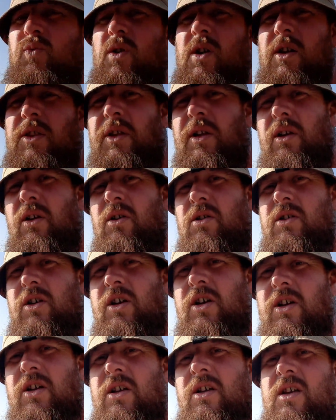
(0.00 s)
worth a
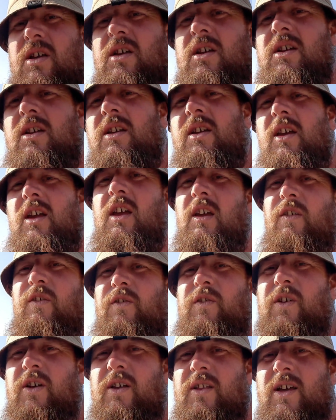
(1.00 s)
look
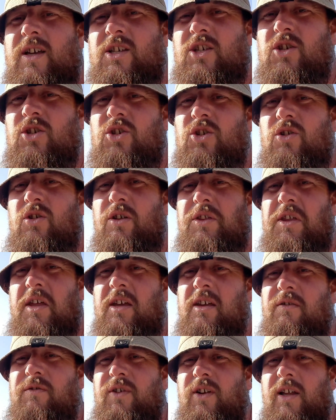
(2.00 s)
if that's your sort of
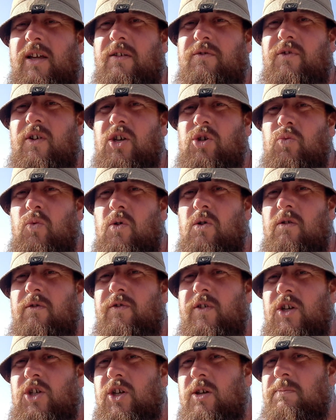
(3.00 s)
thing, if you like freshwater
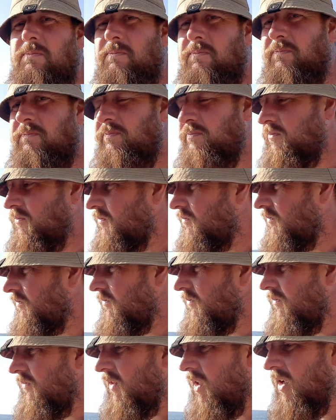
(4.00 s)
fishing.
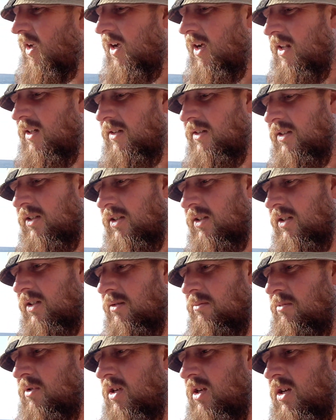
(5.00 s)
And
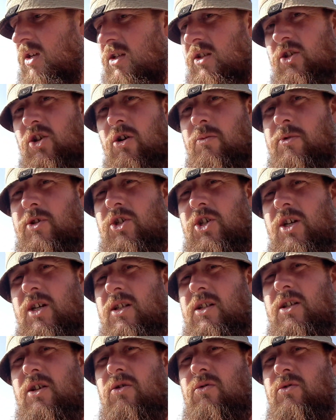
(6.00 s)
Tom and
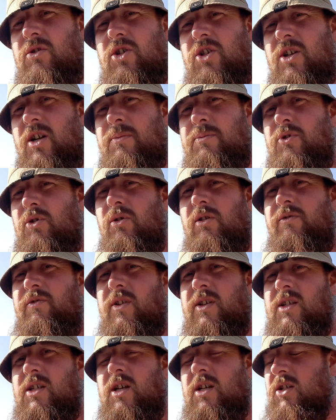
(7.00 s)
Jane, the owners, are absolutely
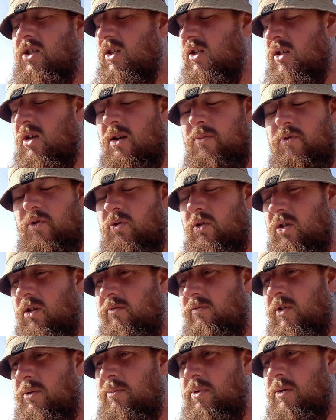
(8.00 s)
fantastic, absolutely
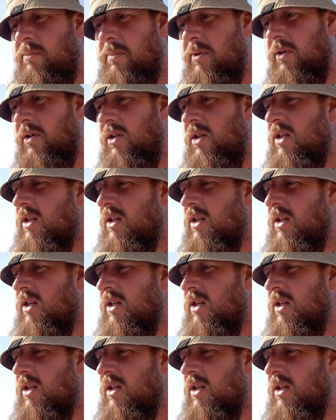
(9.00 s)
lovely people.